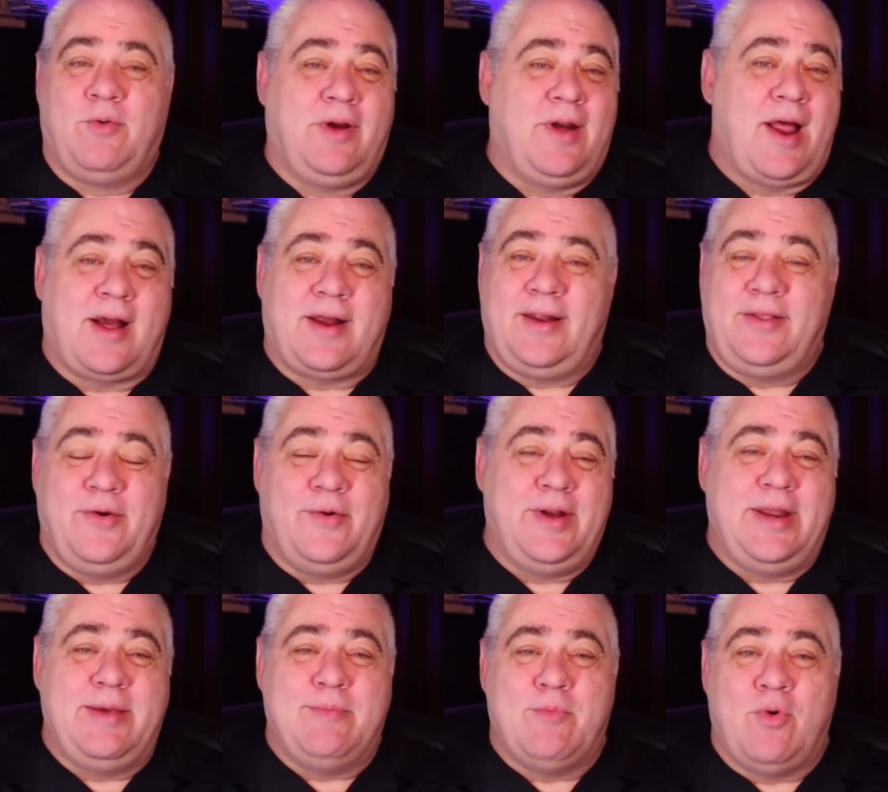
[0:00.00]
We're not going to
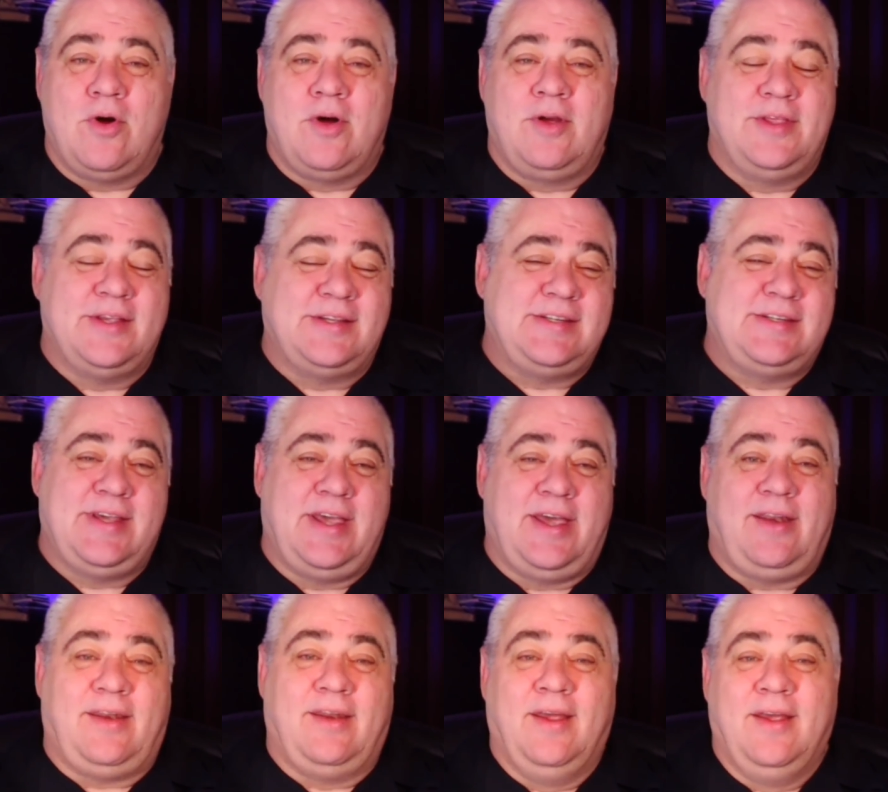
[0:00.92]
do any more. This is
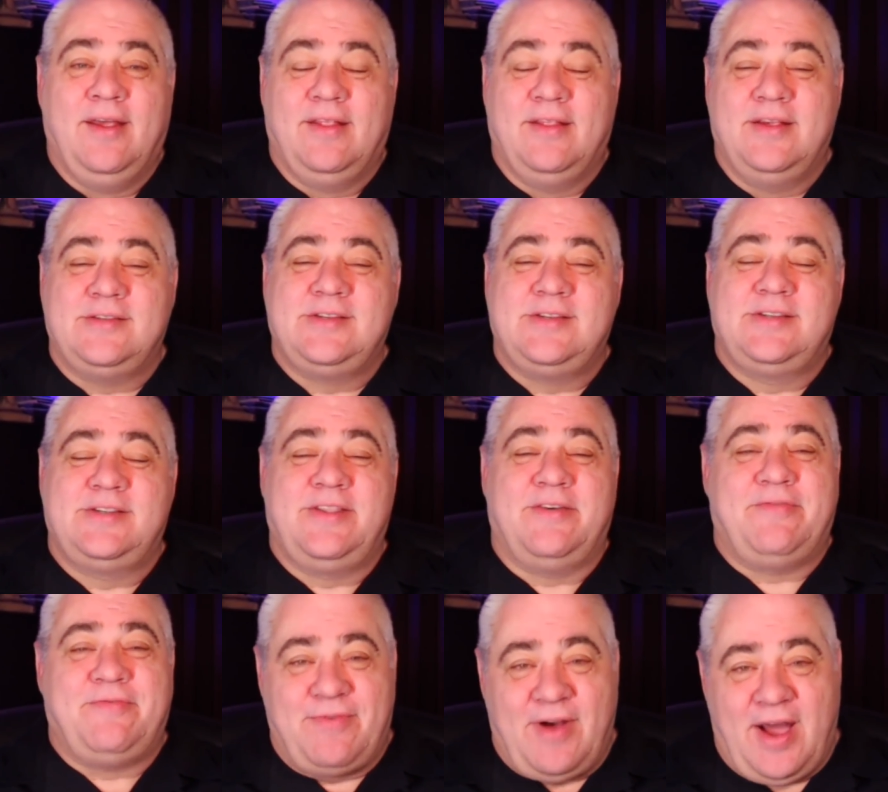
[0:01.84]
it. This is
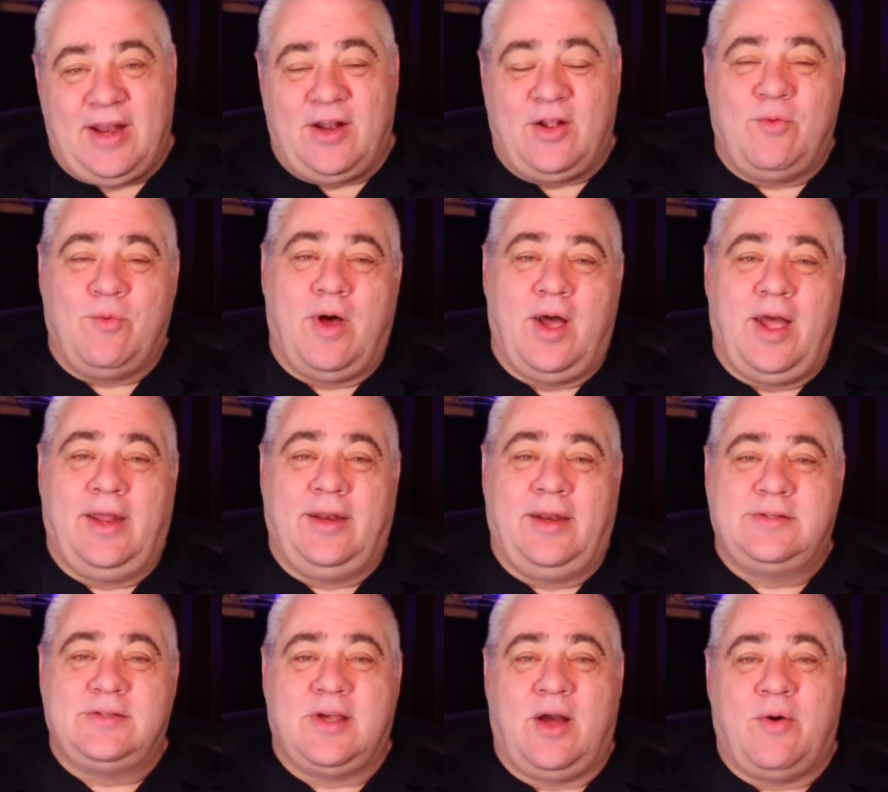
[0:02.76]
the final
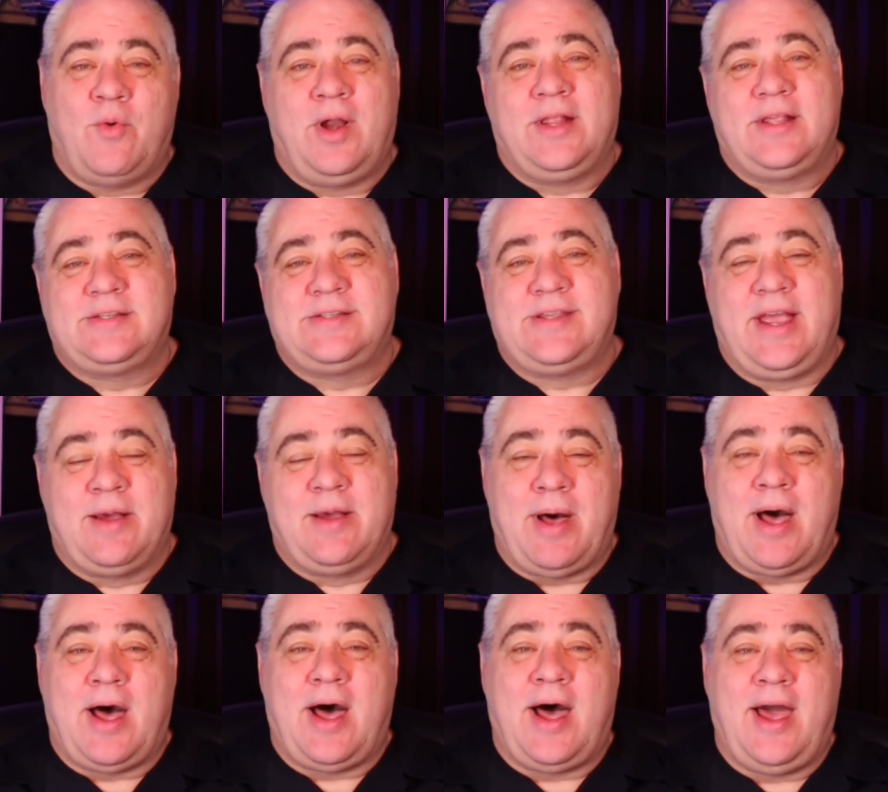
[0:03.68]
one. So I wanted to say
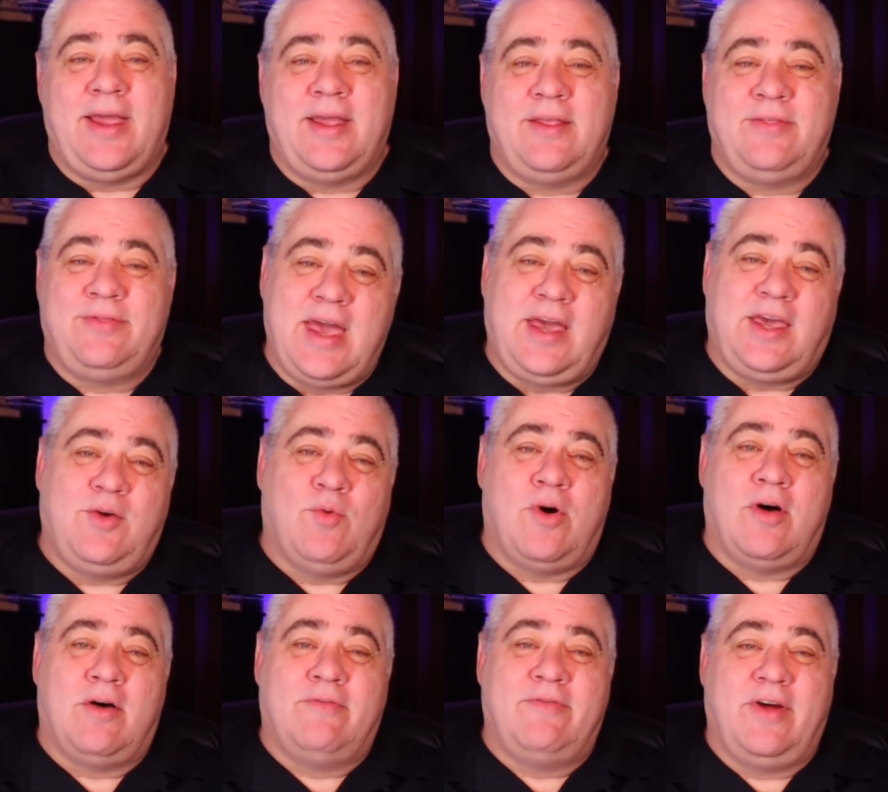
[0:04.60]
goodbye and thank you
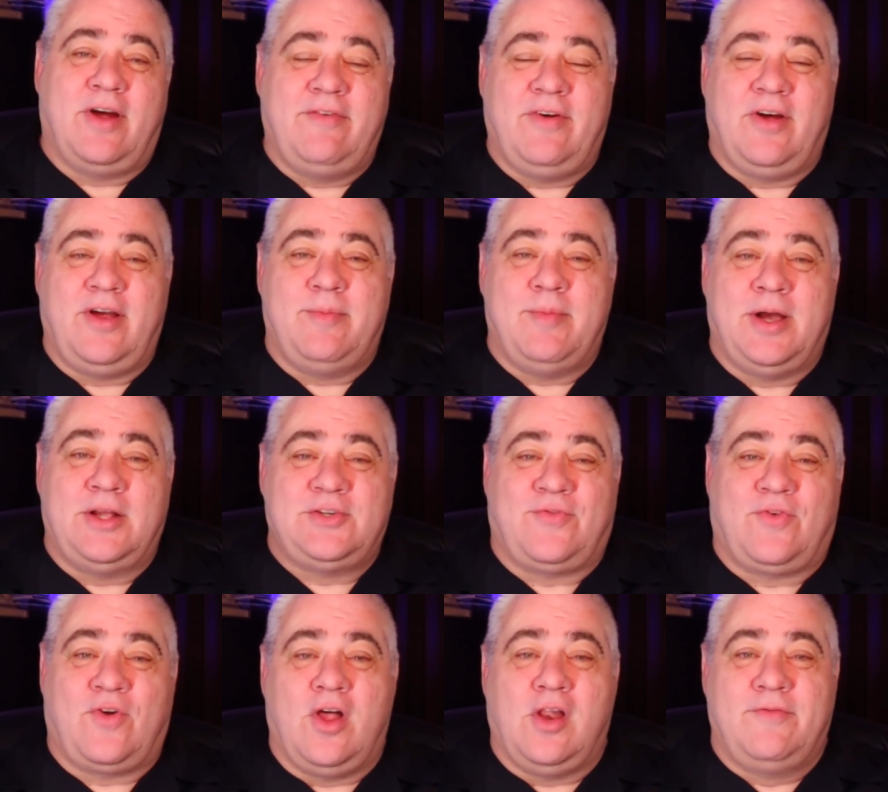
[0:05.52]
all very, very much
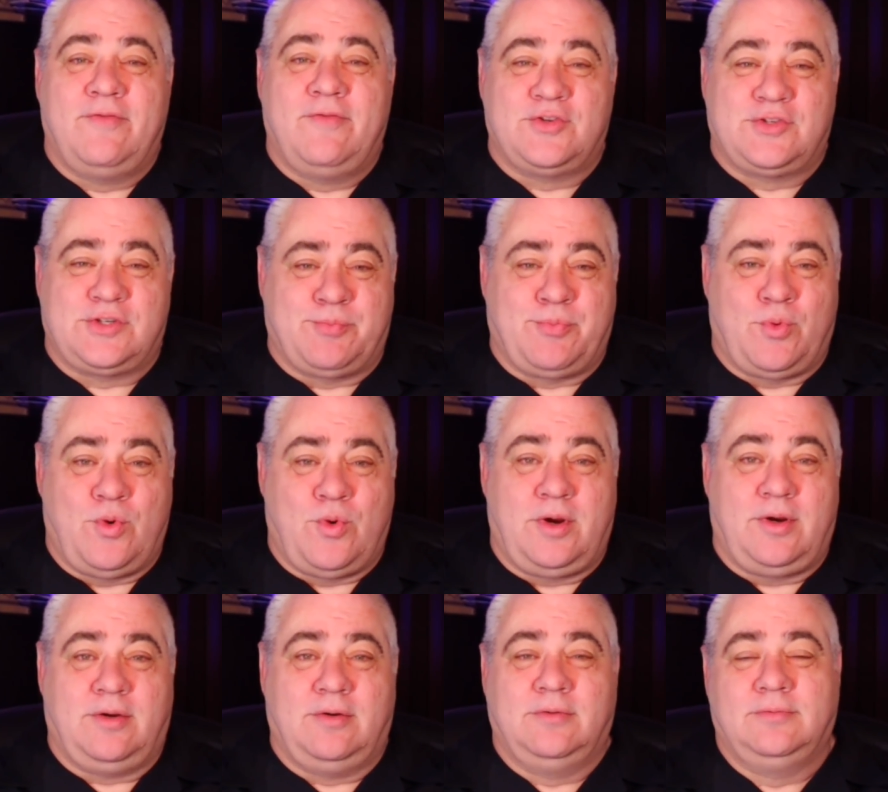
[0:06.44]
for all of your
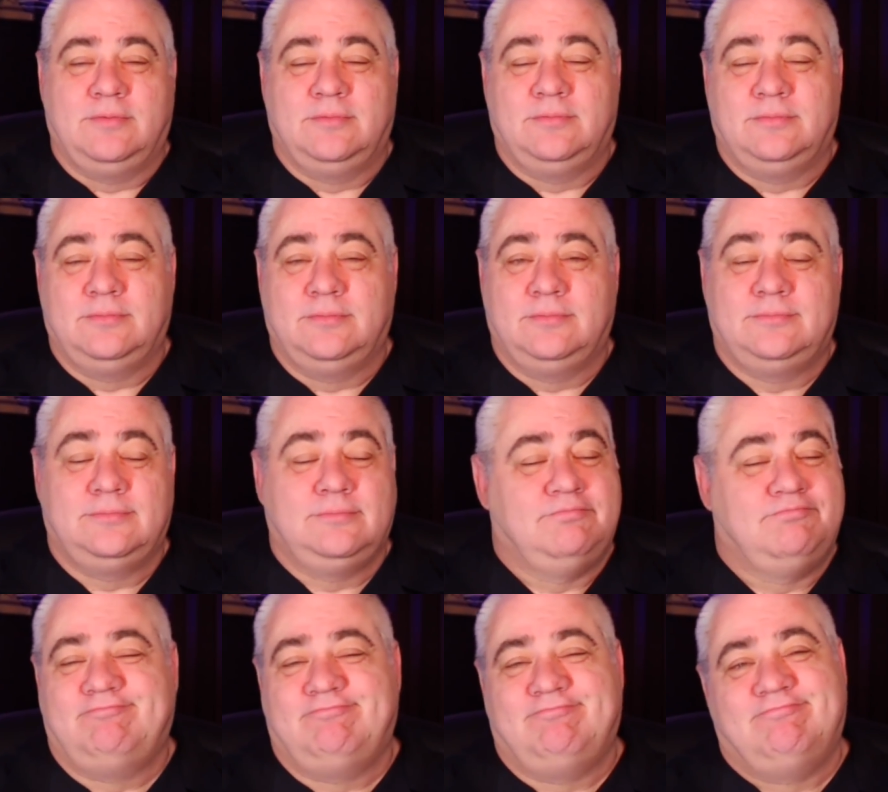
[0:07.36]
support.
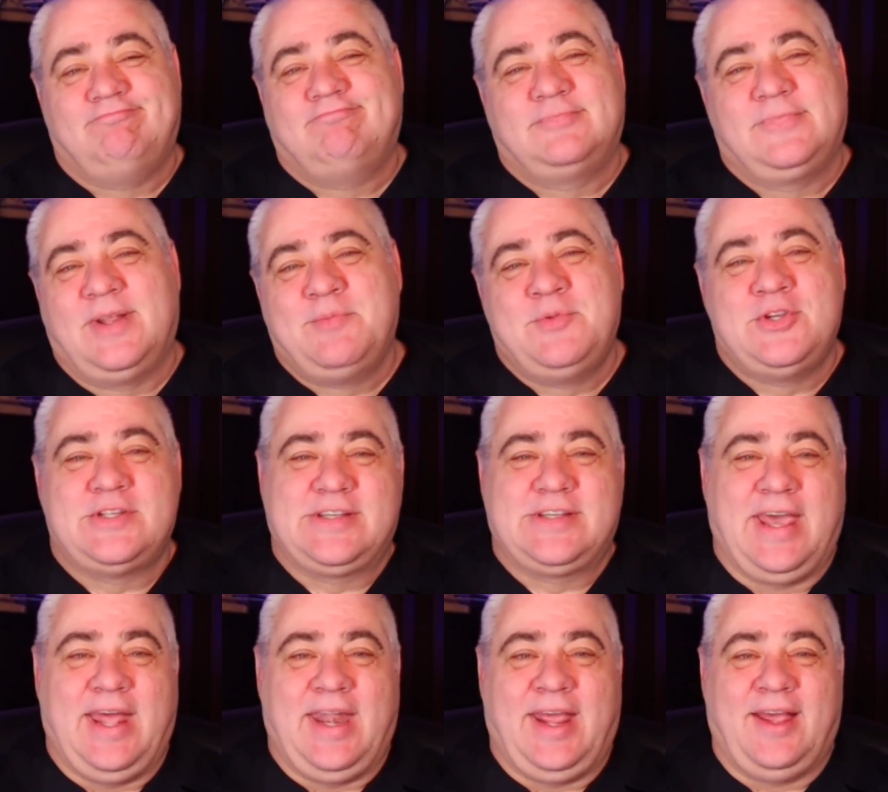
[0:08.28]
I'm
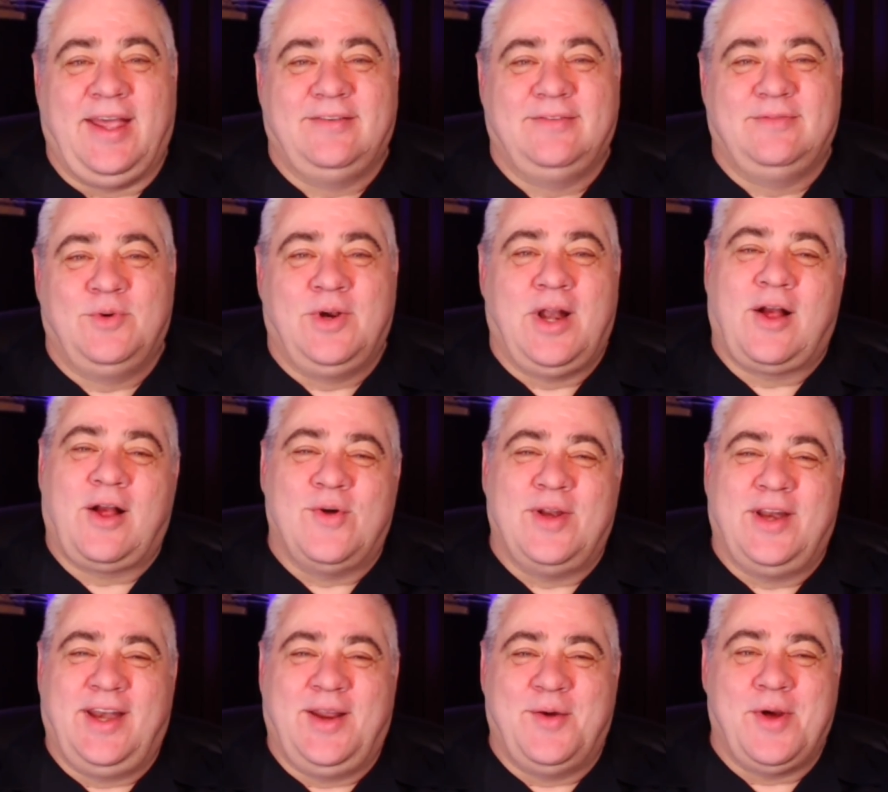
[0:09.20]
just kidding. We're not
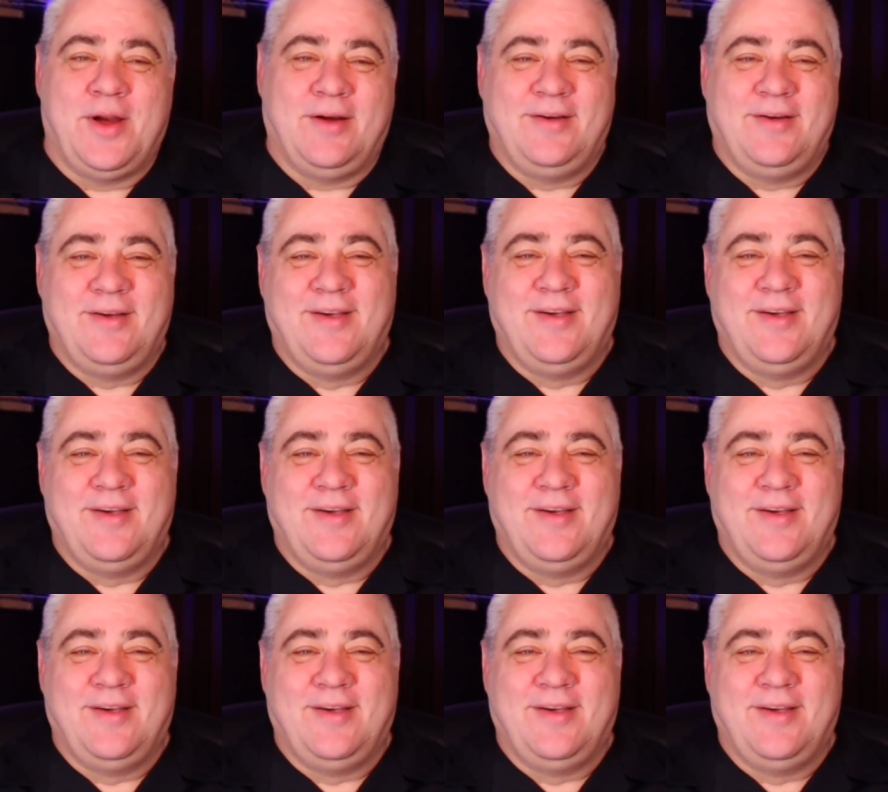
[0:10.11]
going anywhere.